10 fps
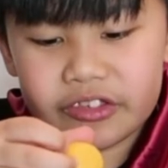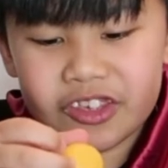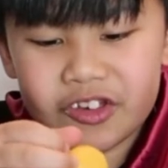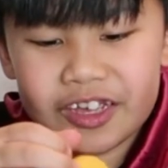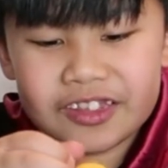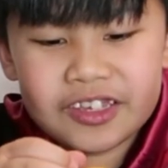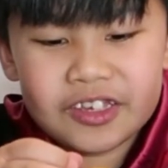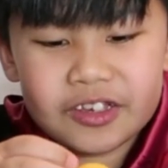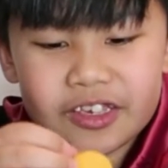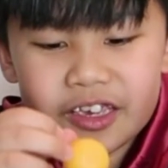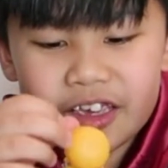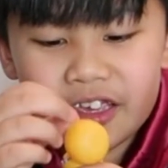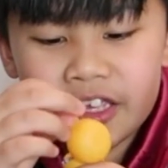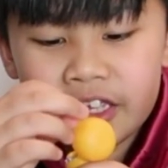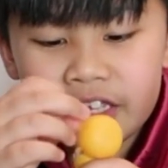so I take
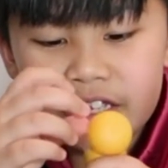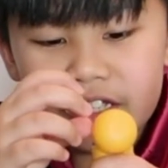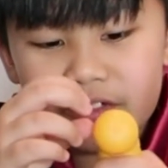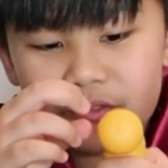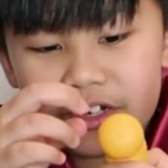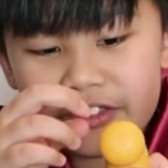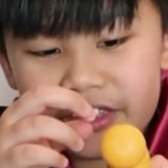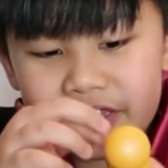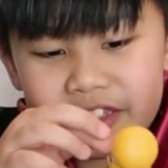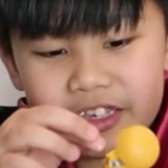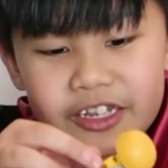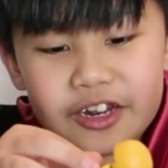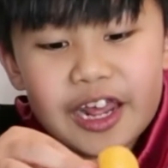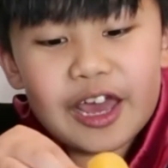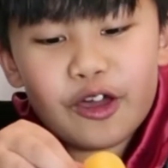what is it?
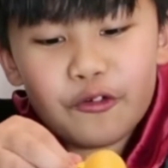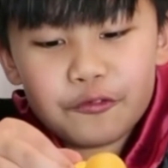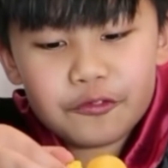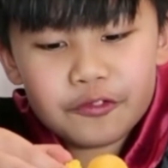Another elf?